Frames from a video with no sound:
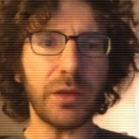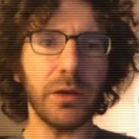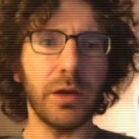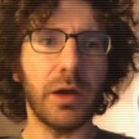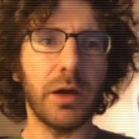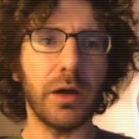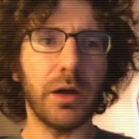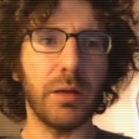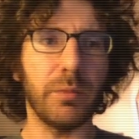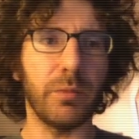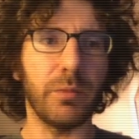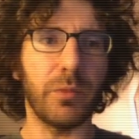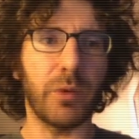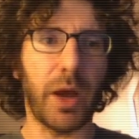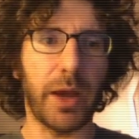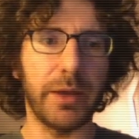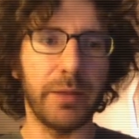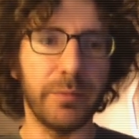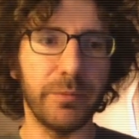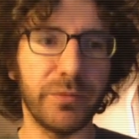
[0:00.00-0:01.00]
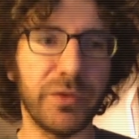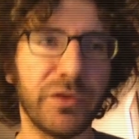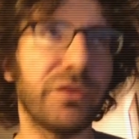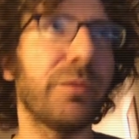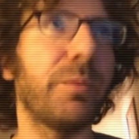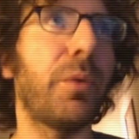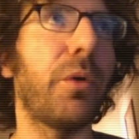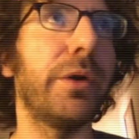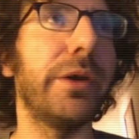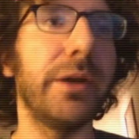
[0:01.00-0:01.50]
I am
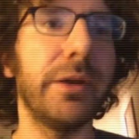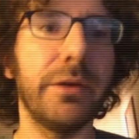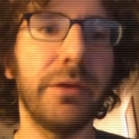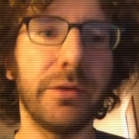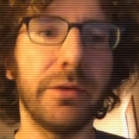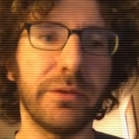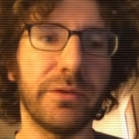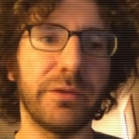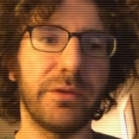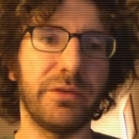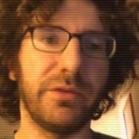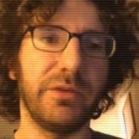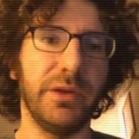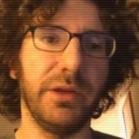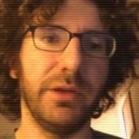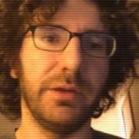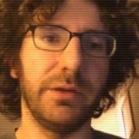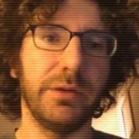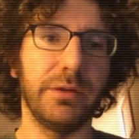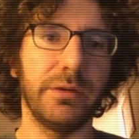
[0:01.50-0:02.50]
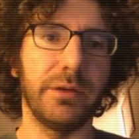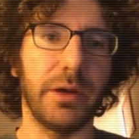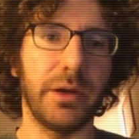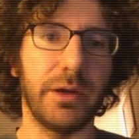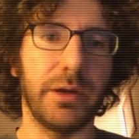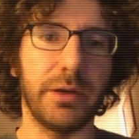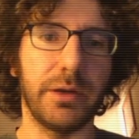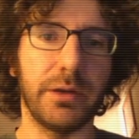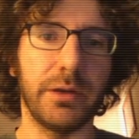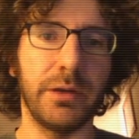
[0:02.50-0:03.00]
disappointed to see
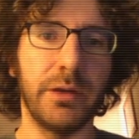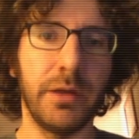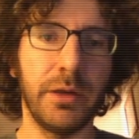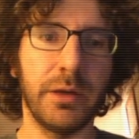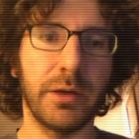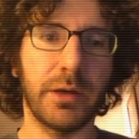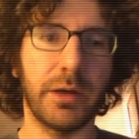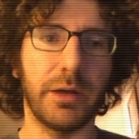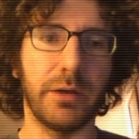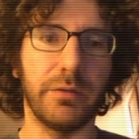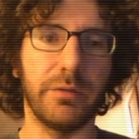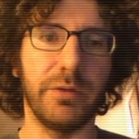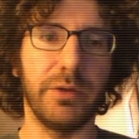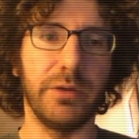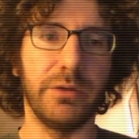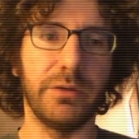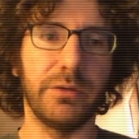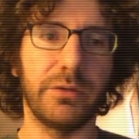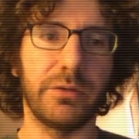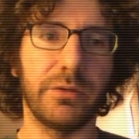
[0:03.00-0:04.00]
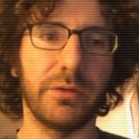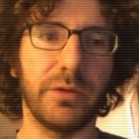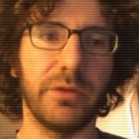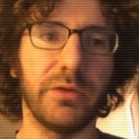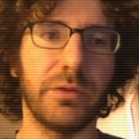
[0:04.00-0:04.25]
kind of these